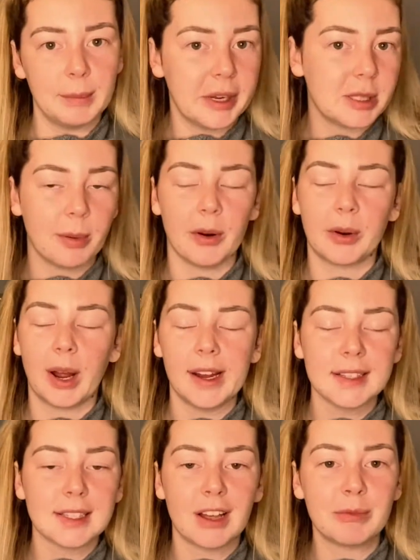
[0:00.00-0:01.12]
my spirit
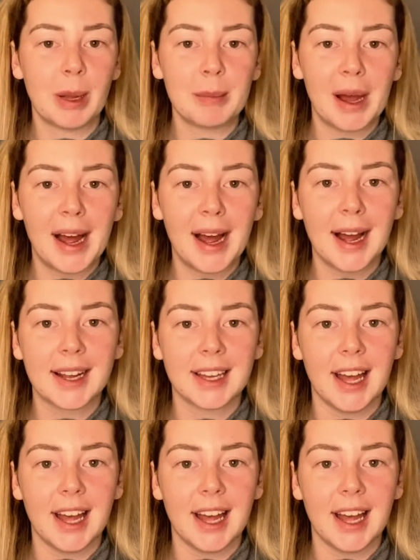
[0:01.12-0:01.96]
guides have my back,